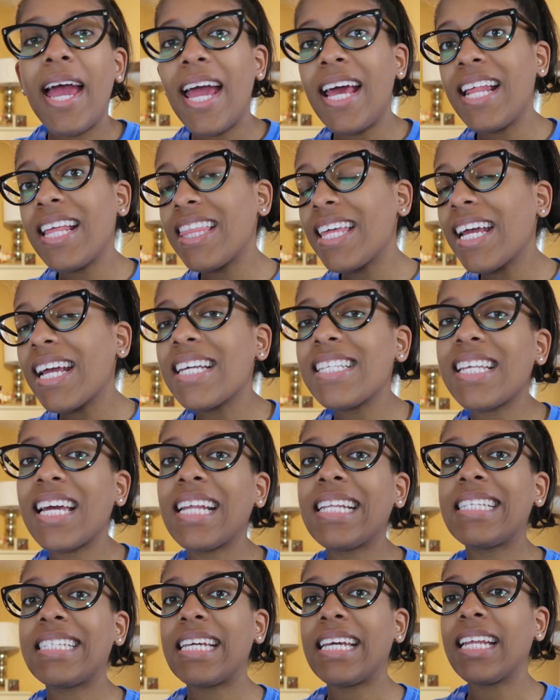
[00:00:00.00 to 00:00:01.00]
And the thing is
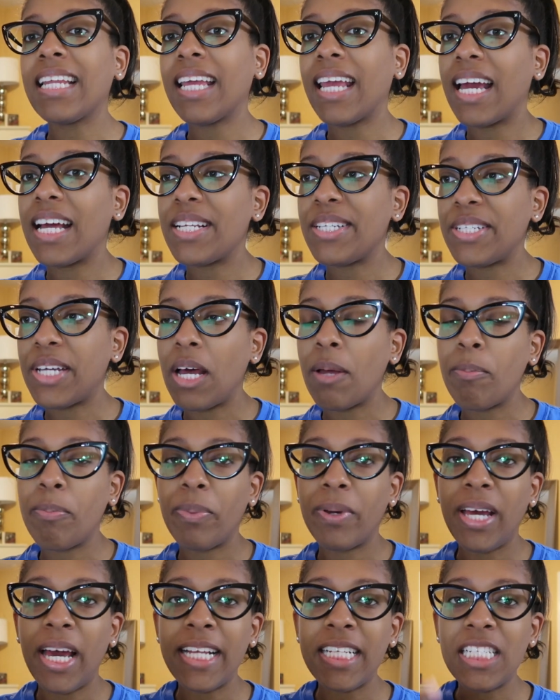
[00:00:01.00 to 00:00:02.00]
I did catch up,
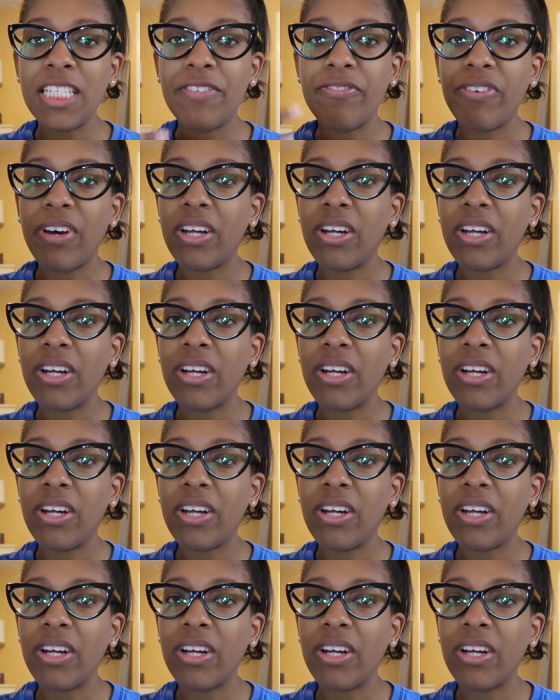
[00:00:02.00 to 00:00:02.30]
but I just